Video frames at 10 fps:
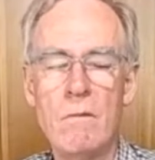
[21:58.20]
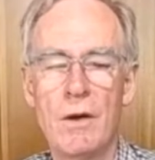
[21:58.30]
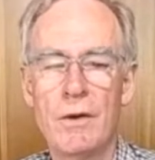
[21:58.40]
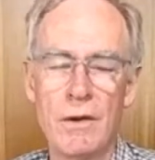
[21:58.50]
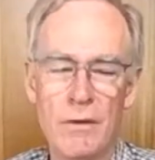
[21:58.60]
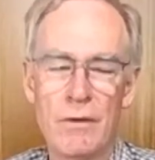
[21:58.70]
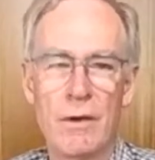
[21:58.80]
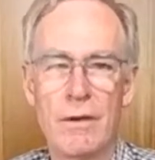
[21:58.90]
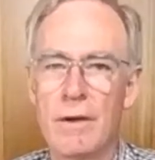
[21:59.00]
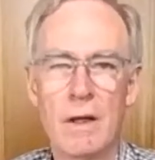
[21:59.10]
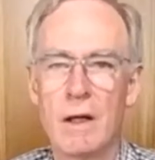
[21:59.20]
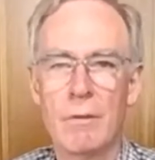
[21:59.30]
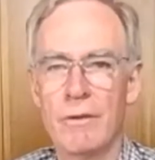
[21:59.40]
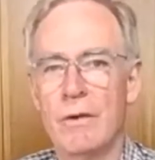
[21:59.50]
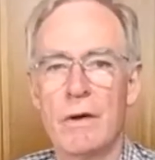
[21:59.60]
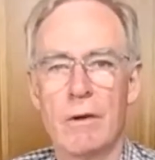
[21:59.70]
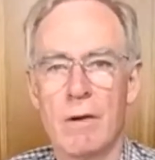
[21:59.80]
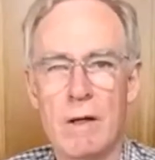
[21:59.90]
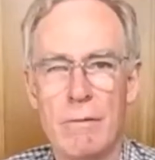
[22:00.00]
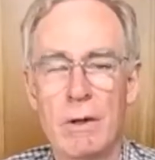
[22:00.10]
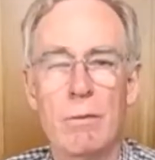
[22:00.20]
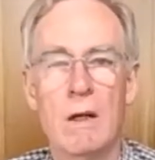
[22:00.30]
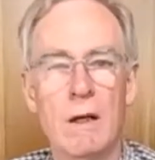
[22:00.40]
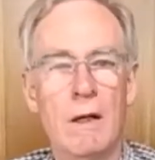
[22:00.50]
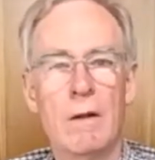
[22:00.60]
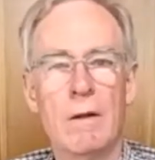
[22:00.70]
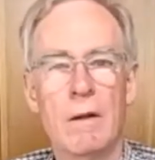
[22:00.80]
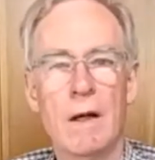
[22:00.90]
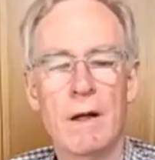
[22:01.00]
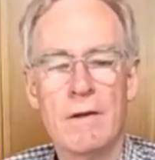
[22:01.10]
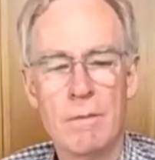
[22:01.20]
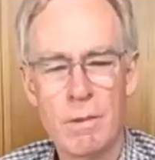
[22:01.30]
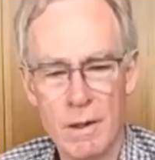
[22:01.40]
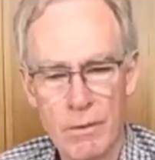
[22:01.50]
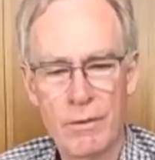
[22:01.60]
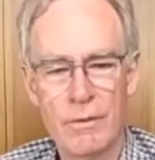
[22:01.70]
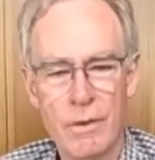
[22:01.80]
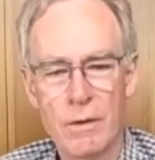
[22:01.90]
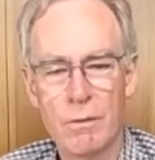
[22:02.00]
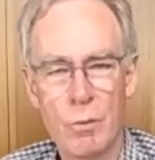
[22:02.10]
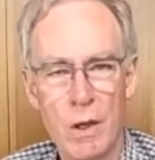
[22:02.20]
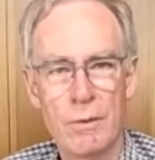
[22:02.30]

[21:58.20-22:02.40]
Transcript: 2013 was not a great red wine year in the Hunter, but it was a very good white